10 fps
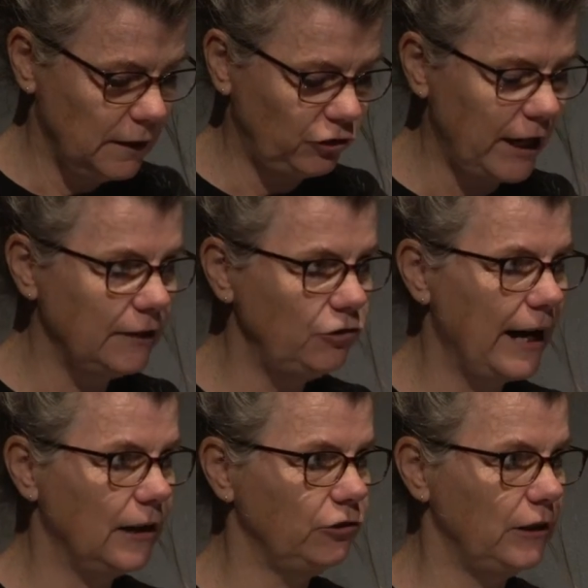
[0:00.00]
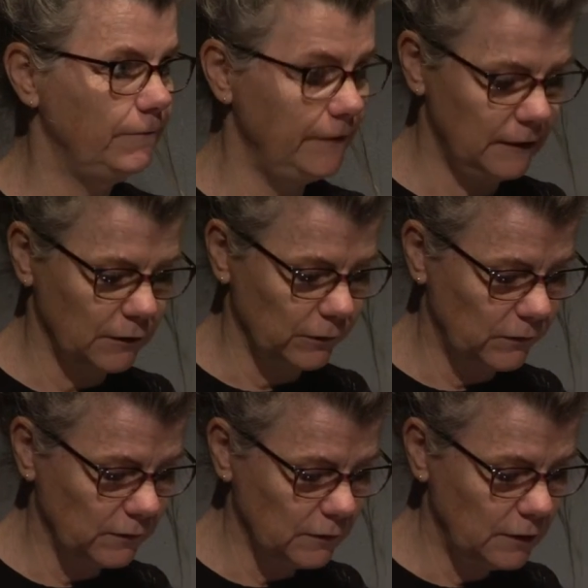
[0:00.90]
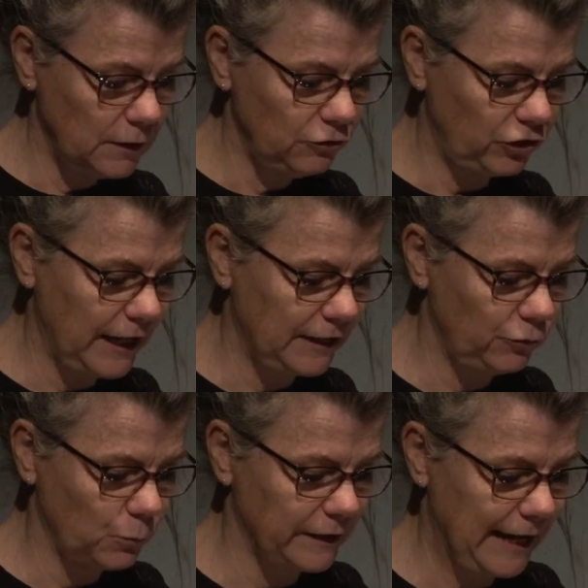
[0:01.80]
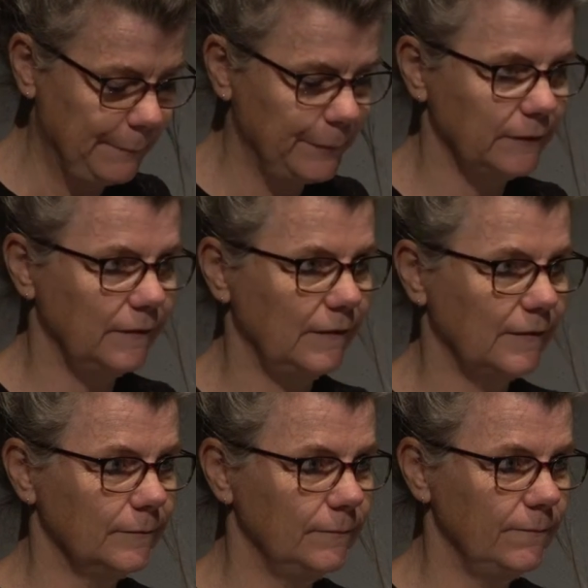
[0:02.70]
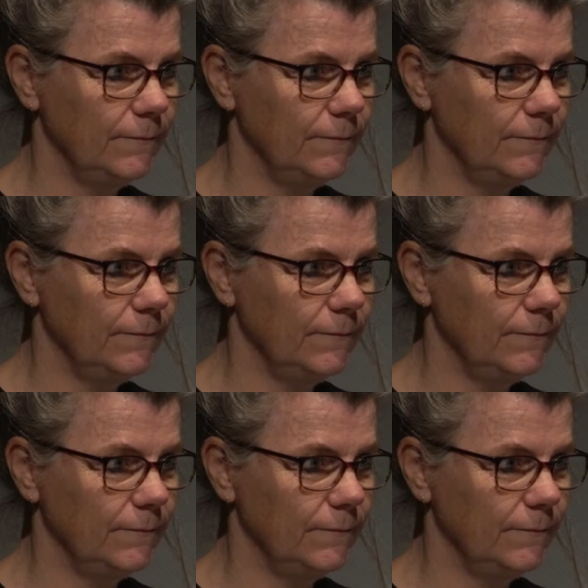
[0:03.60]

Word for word: change how she feels, change what happens?